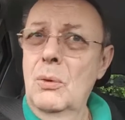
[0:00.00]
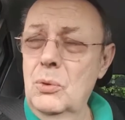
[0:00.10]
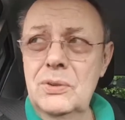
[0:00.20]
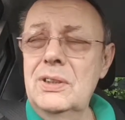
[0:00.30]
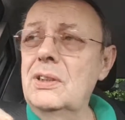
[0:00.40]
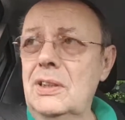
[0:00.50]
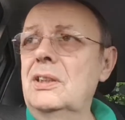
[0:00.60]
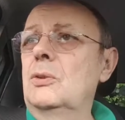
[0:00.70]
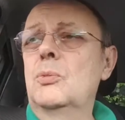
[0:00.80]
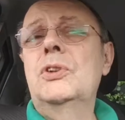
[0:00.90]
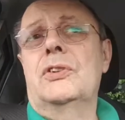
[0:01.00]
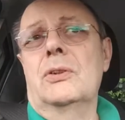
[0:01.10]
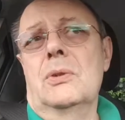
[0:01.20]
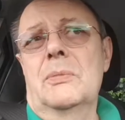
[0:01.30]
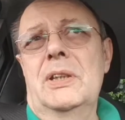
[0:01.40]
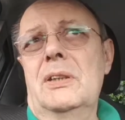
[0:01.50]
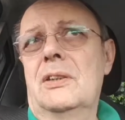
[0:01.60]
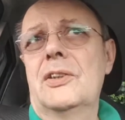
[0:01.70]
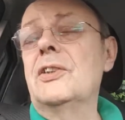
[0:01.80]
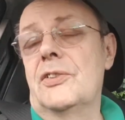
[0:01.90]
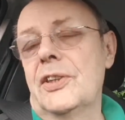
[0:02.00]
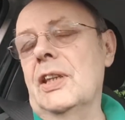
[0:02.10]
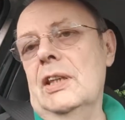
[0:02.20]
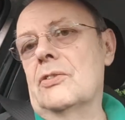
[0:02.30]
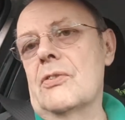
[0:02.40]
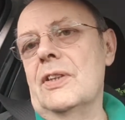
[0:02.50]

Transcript: Well, you would do. I mean, th the thing is,